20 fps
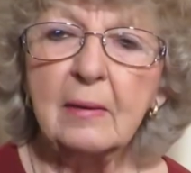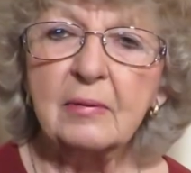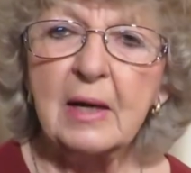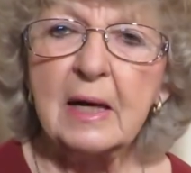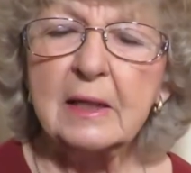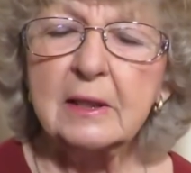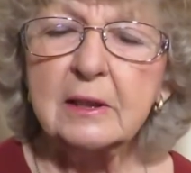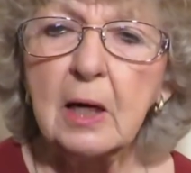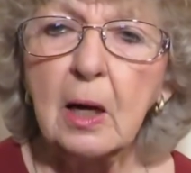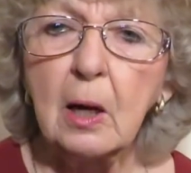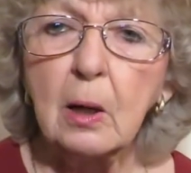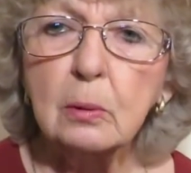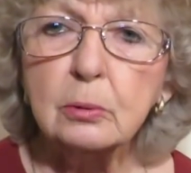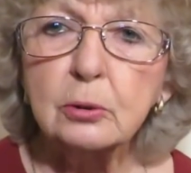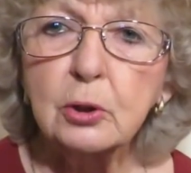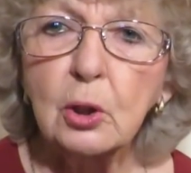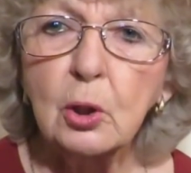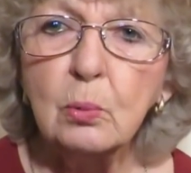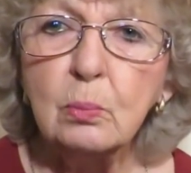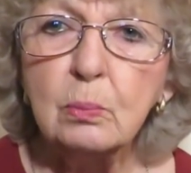thank y'all
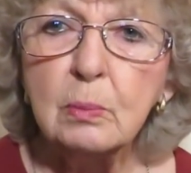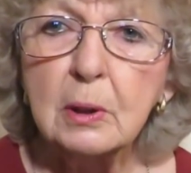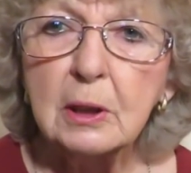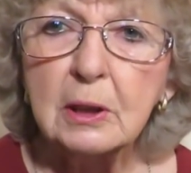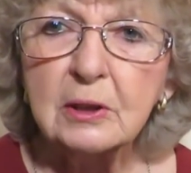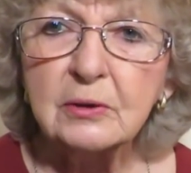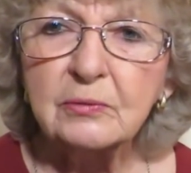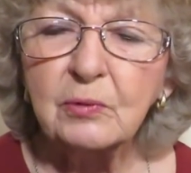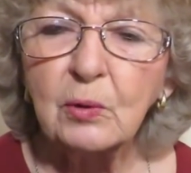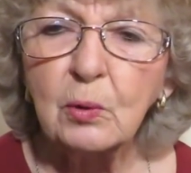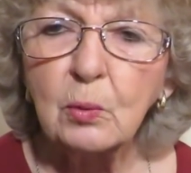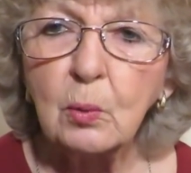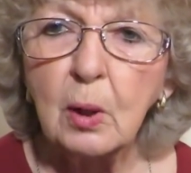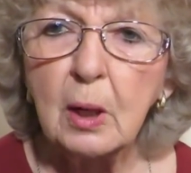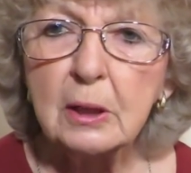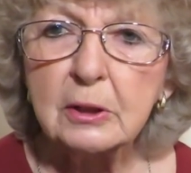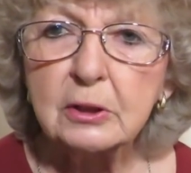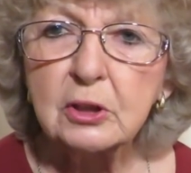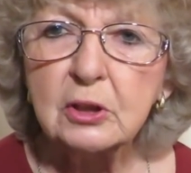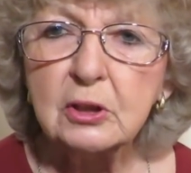so much for
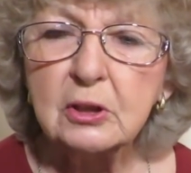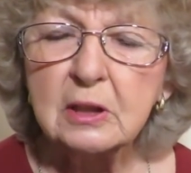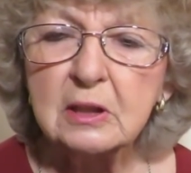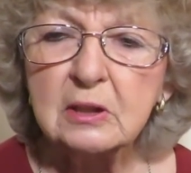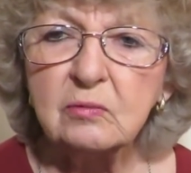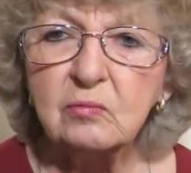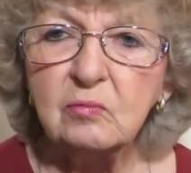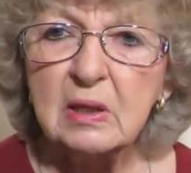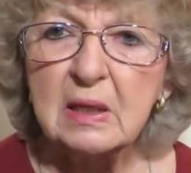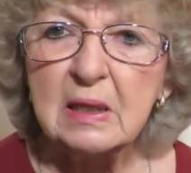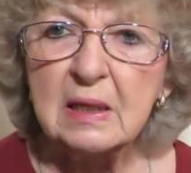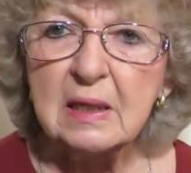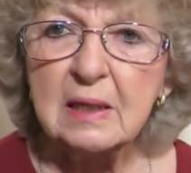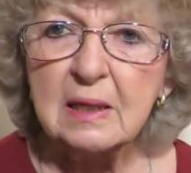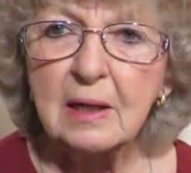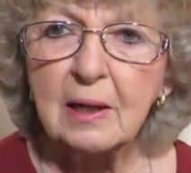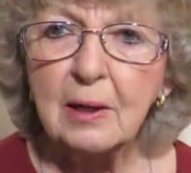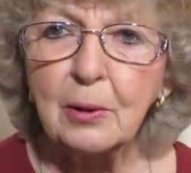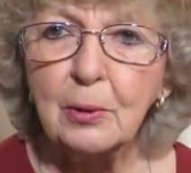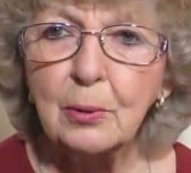watching this
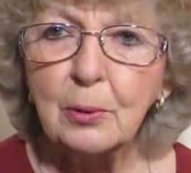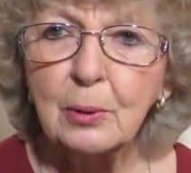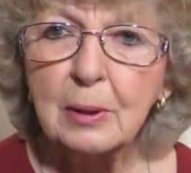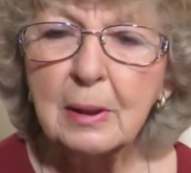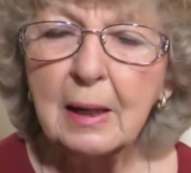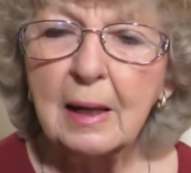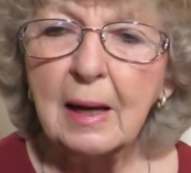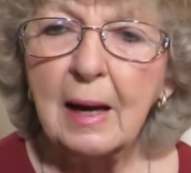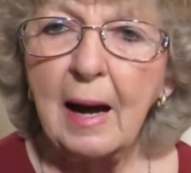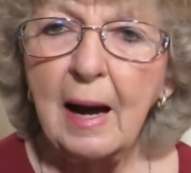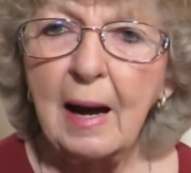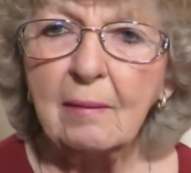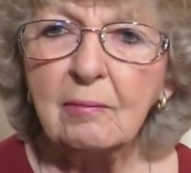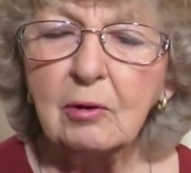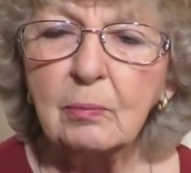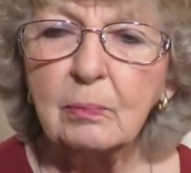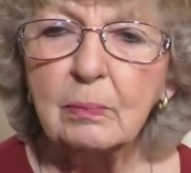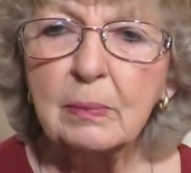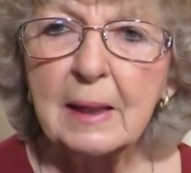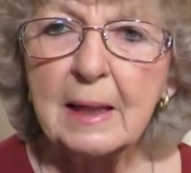video. Have
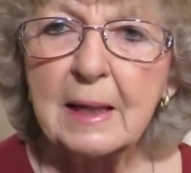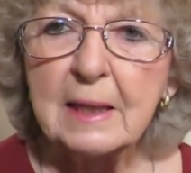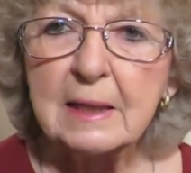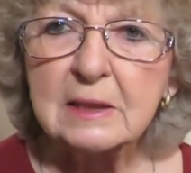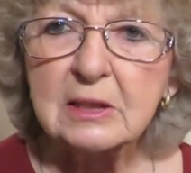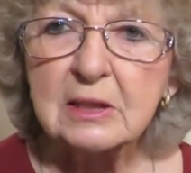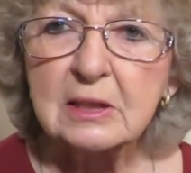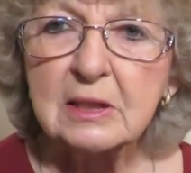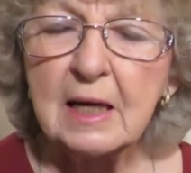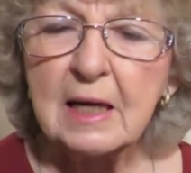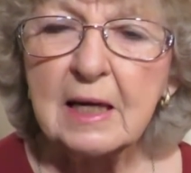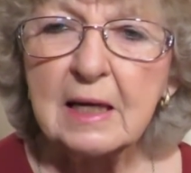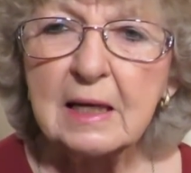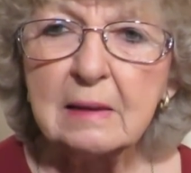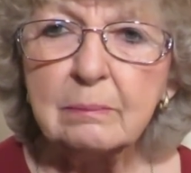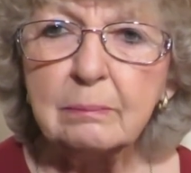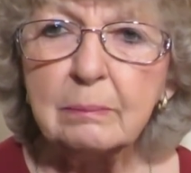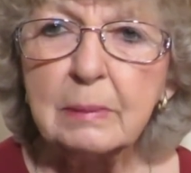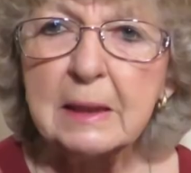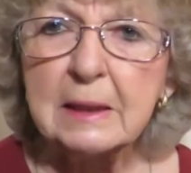a blessed
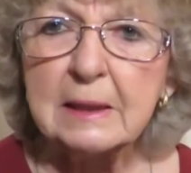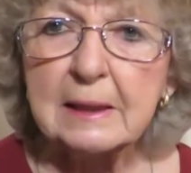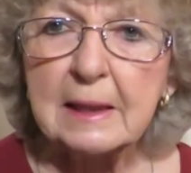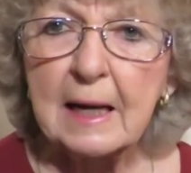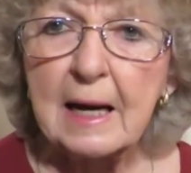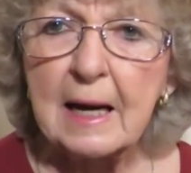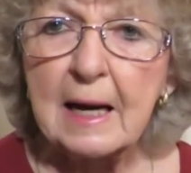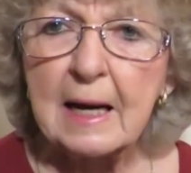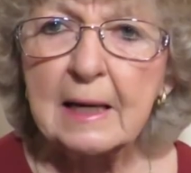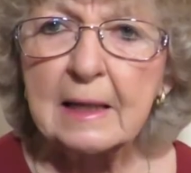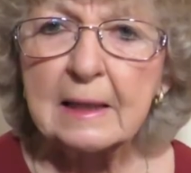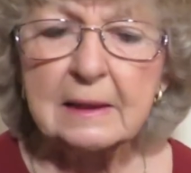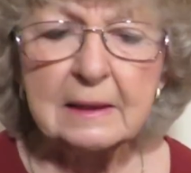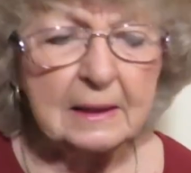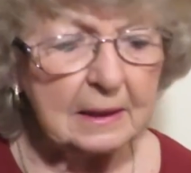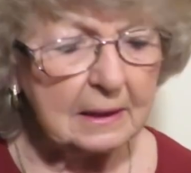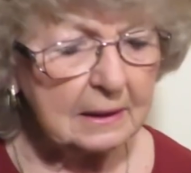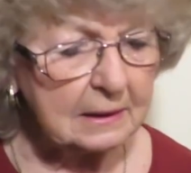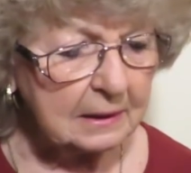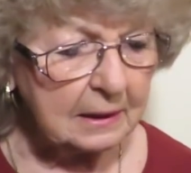day and be
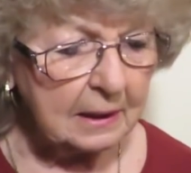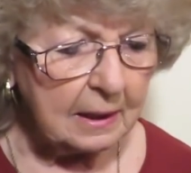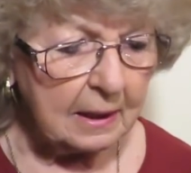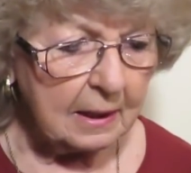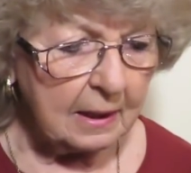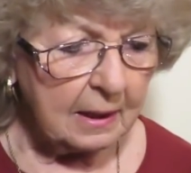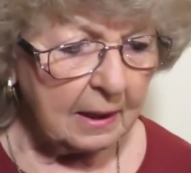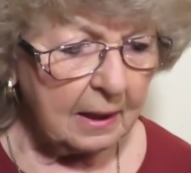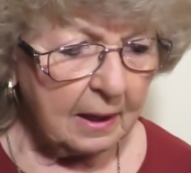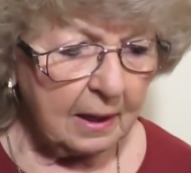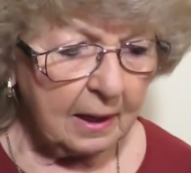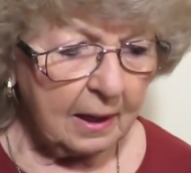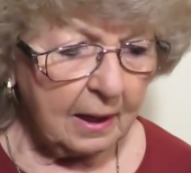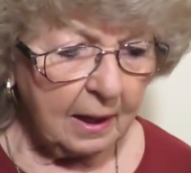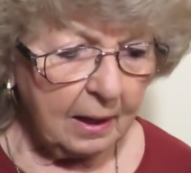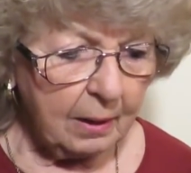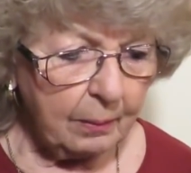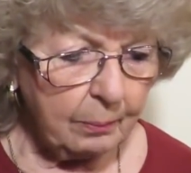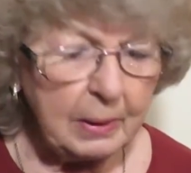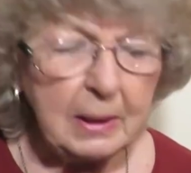kind and
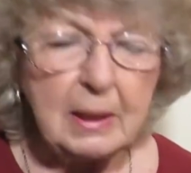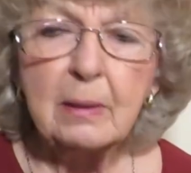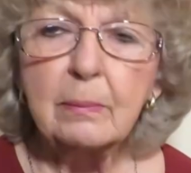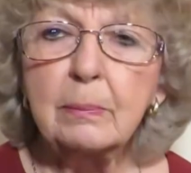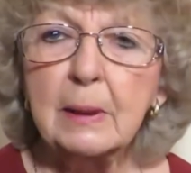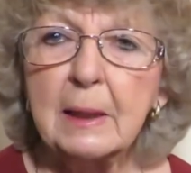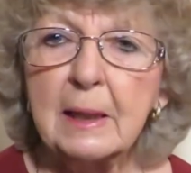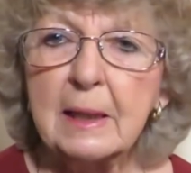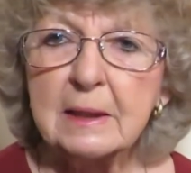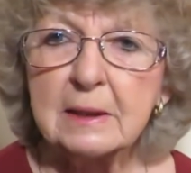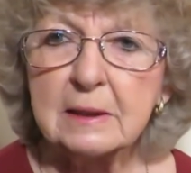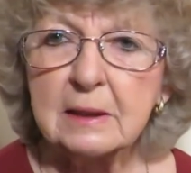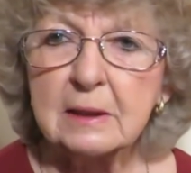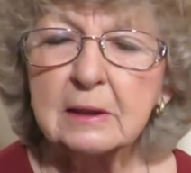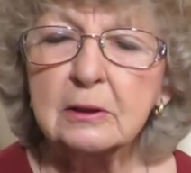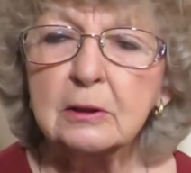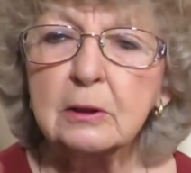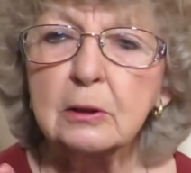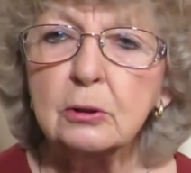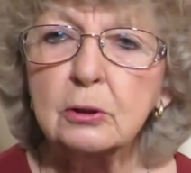Be a
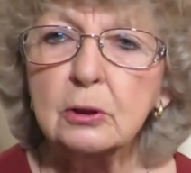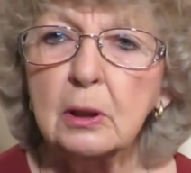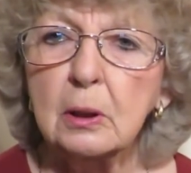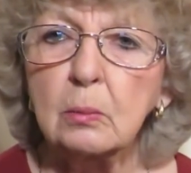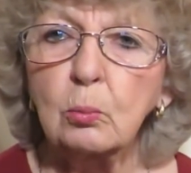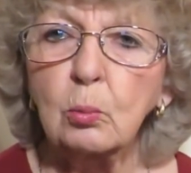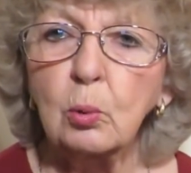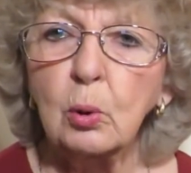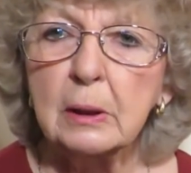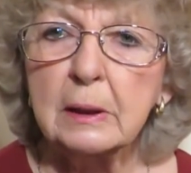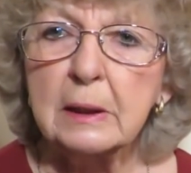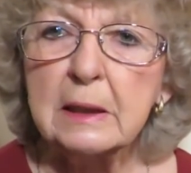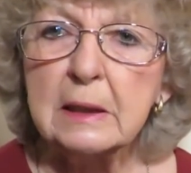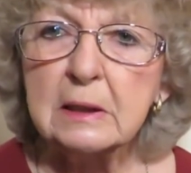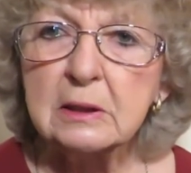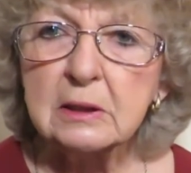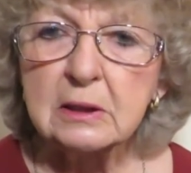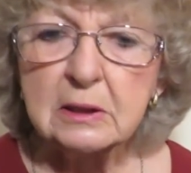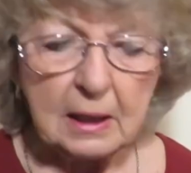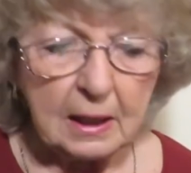blessing to someone
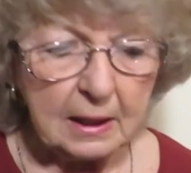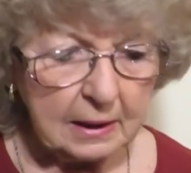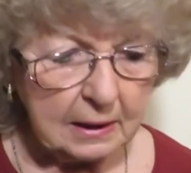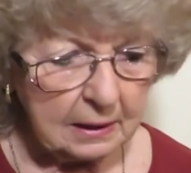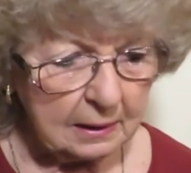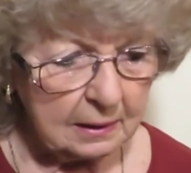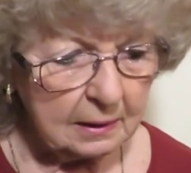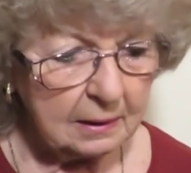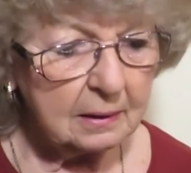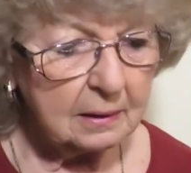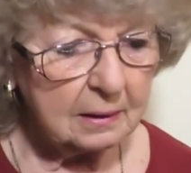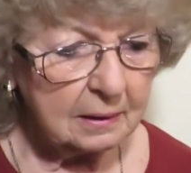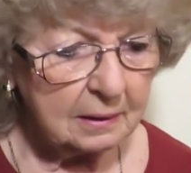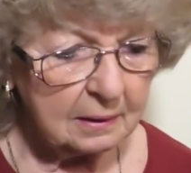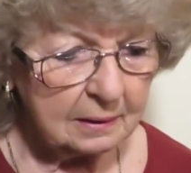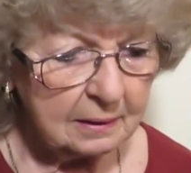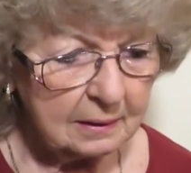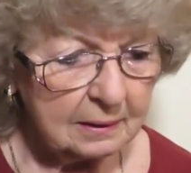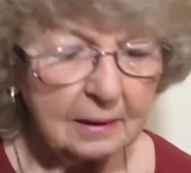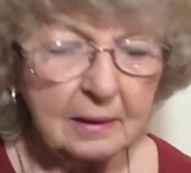each day.
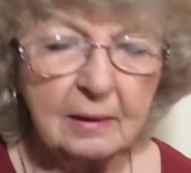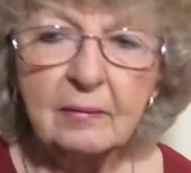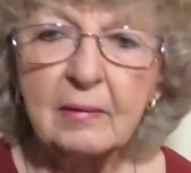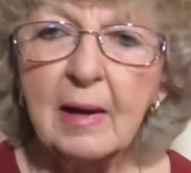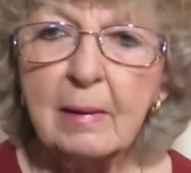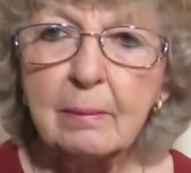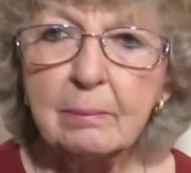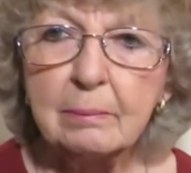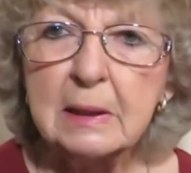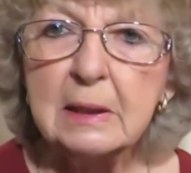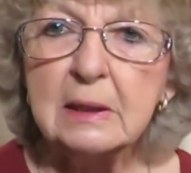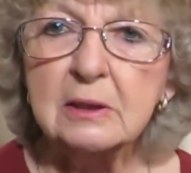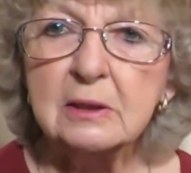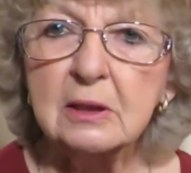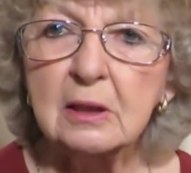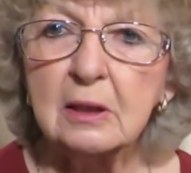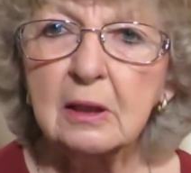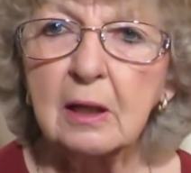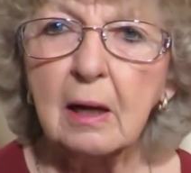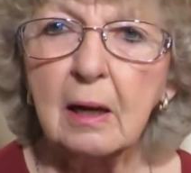That
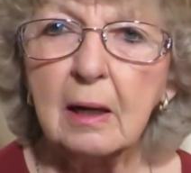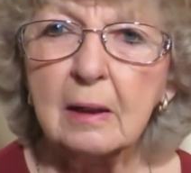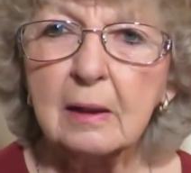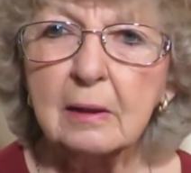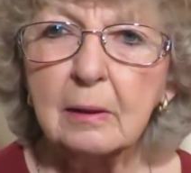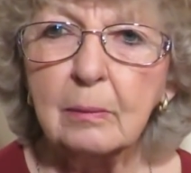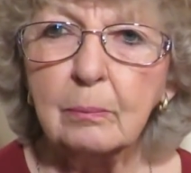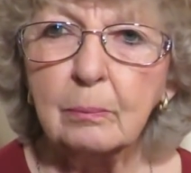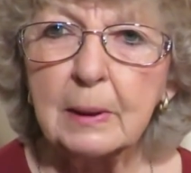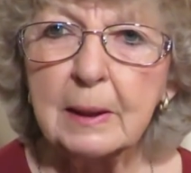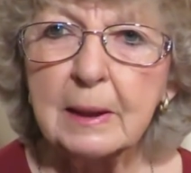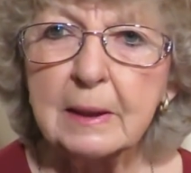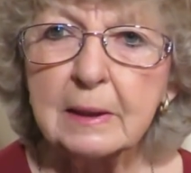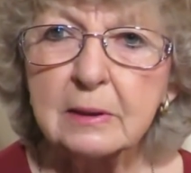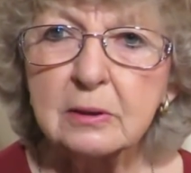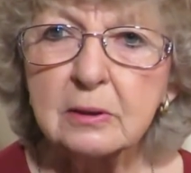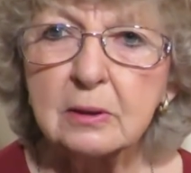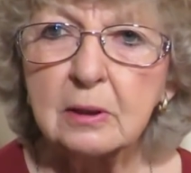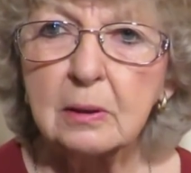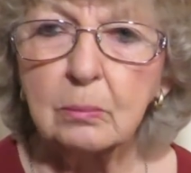means a lot.
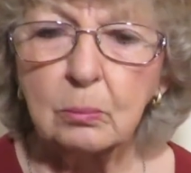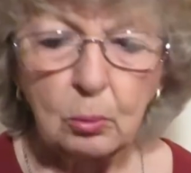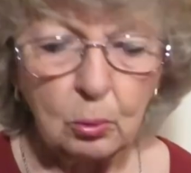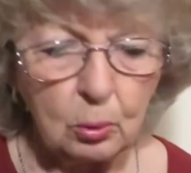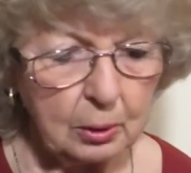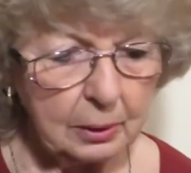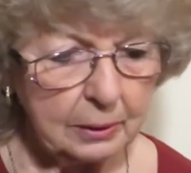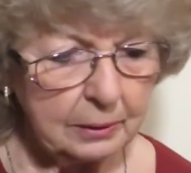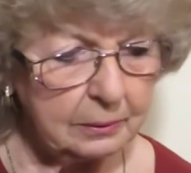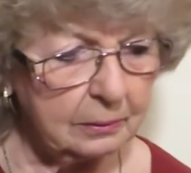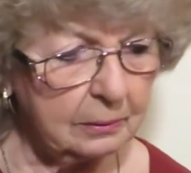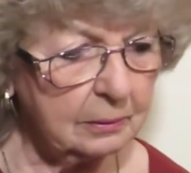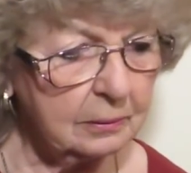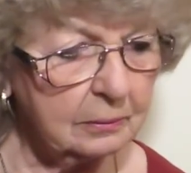Bless someone.